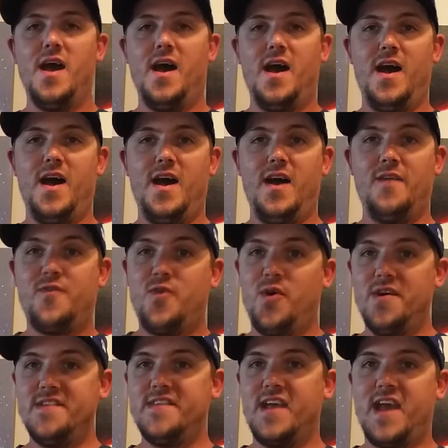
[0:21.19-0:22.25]
of
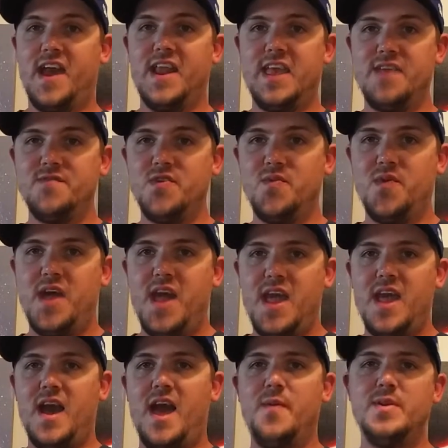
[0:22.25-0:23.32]
course, I kind of gave it
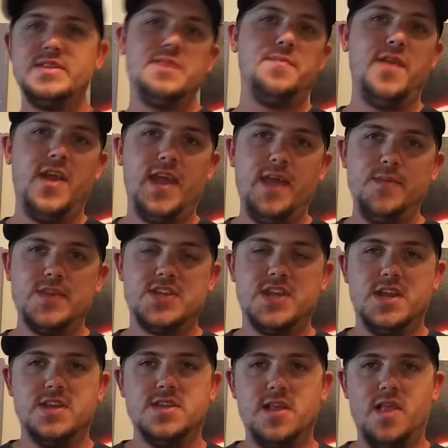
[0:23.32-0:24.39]
away. I went to the Barrie Game
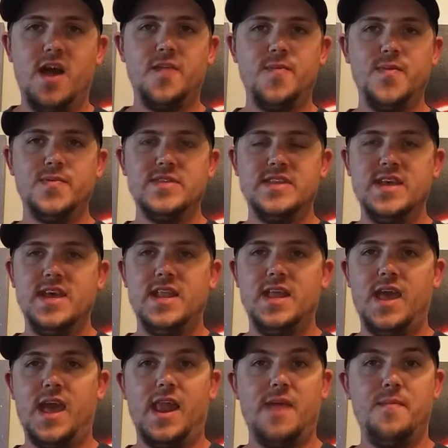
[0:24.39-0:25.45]
Exchange. A lot of people did,
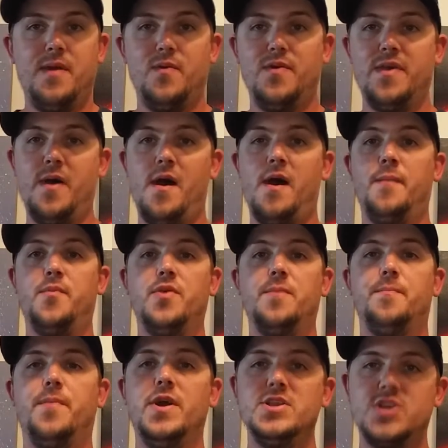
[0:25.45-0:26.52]
and I met up with
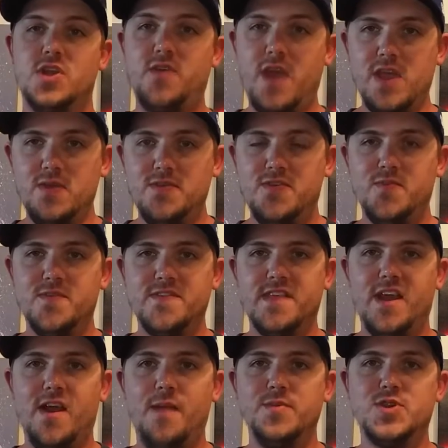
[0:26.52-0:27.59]
a bunch of great YouTubers
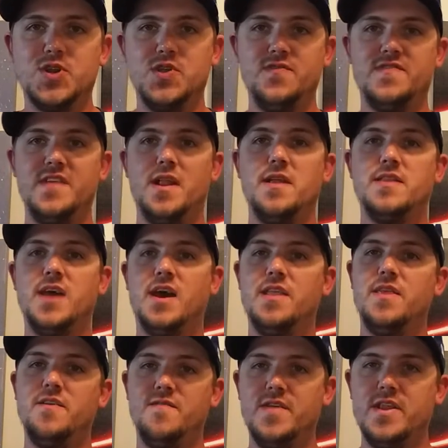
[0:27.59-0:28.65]
there. I'm sure you've seen a ton
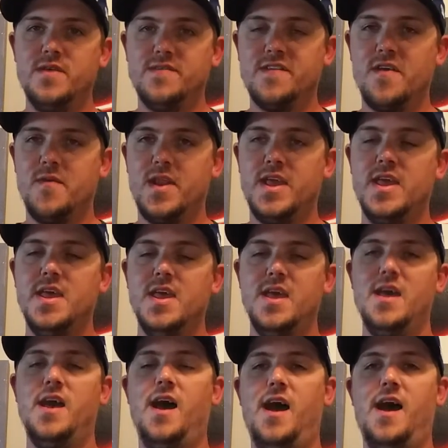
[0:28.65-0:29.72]
of their videos already,
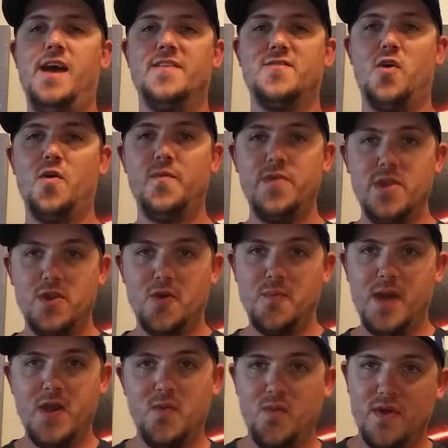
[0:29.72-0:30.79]
so hopefully you don't
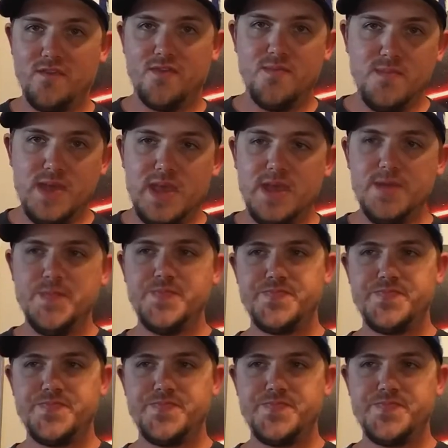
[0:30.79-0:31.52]
mind one from me.